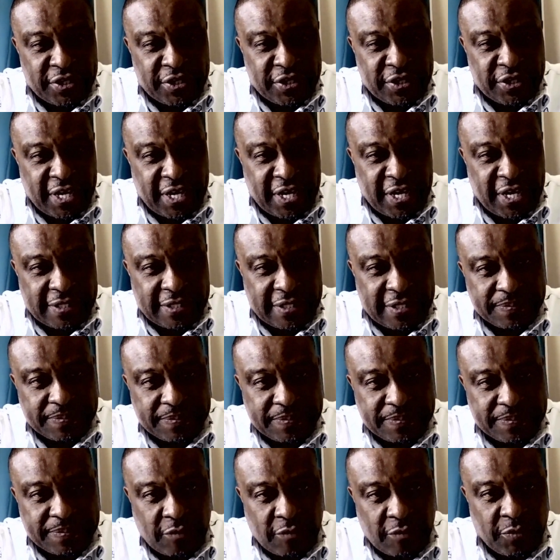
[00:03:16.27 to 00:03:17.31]
The
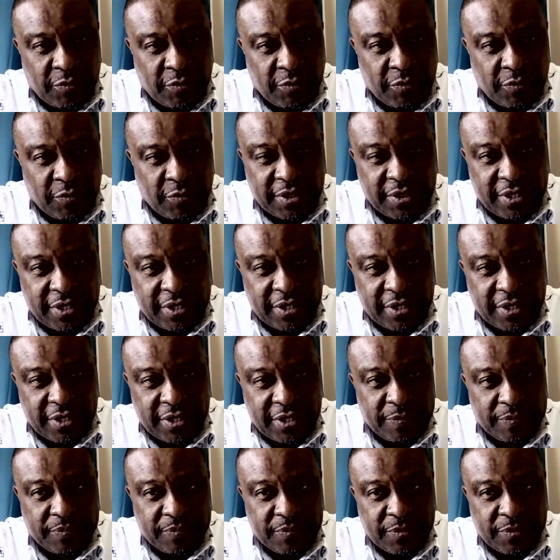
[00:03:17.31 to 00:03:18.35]
population is always on the side
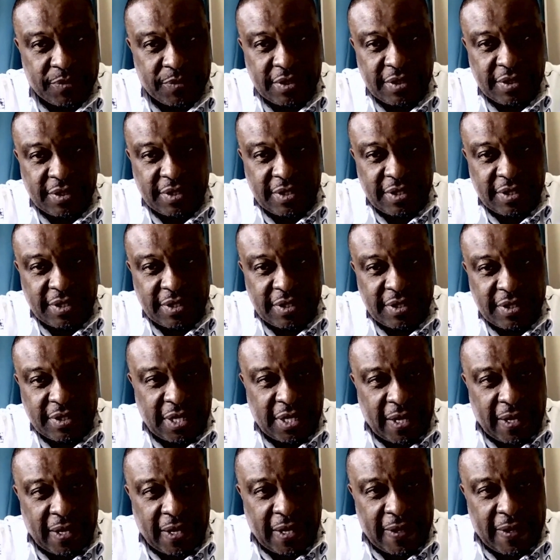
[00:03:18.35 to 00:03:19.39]
of
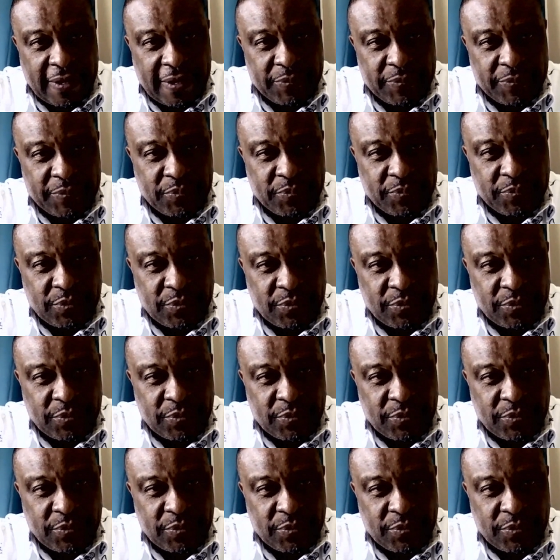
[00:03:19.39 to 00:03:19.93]
republicanism.